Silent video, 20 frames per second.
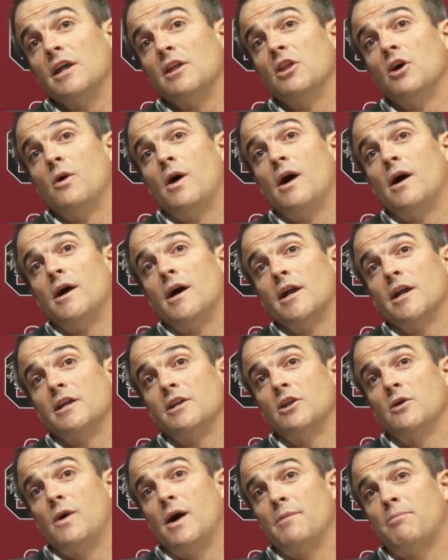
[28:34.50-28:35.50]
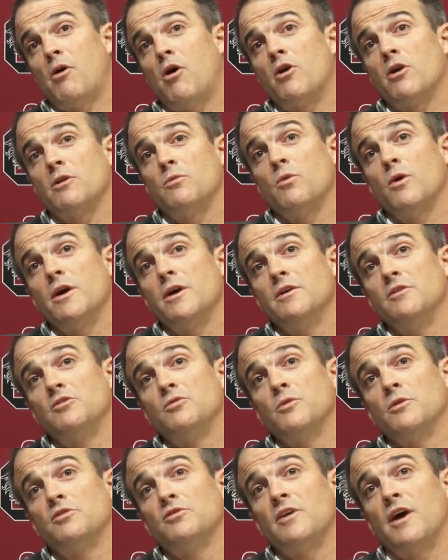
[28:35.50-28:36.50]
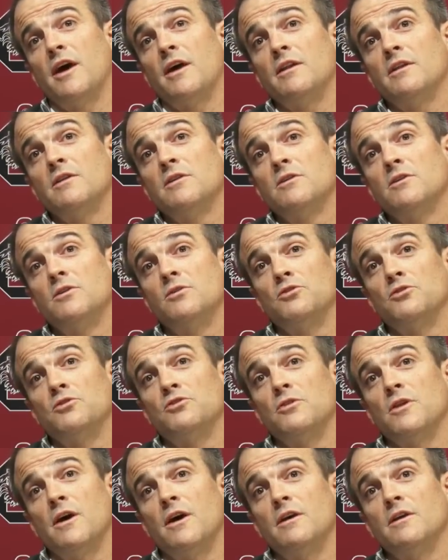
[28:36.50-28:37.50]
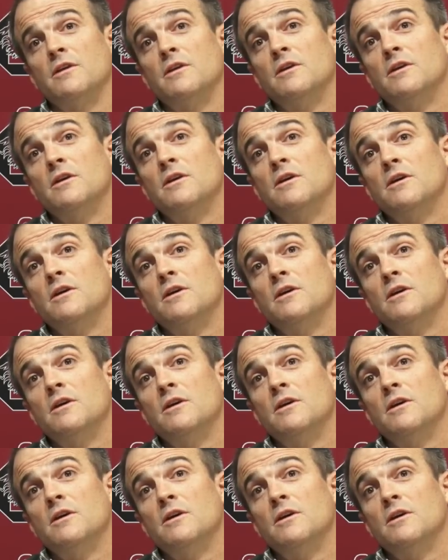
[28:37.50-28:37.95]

after the Florida game. I didn't know I parted ways with Sat. Who told you that?